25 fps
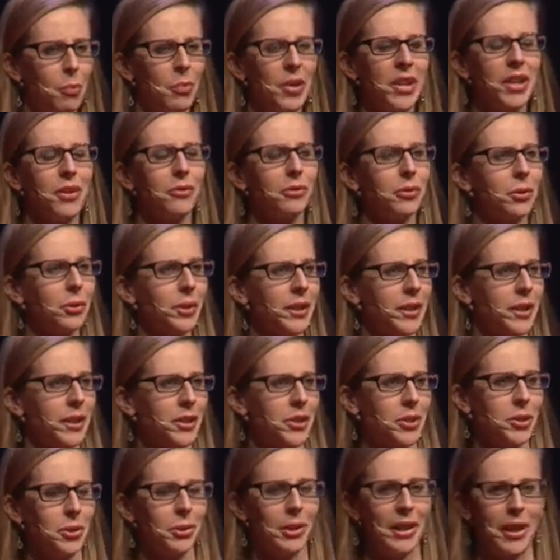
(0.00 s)
being fluent
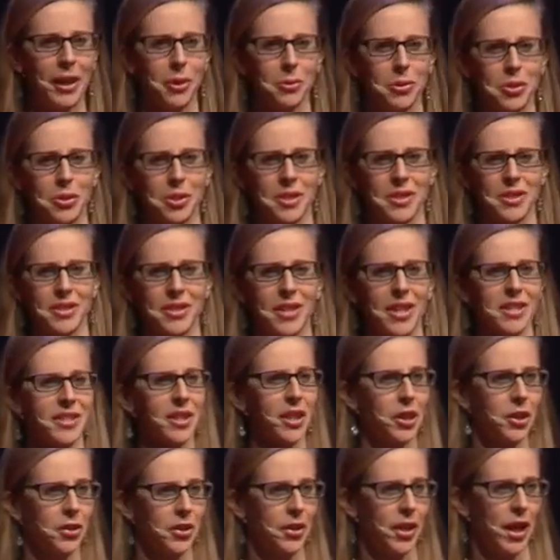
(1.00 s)
in 2 languages
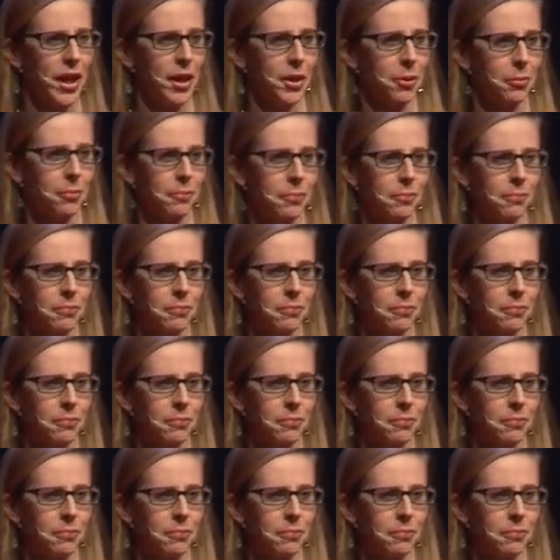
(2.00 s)
is a good thing.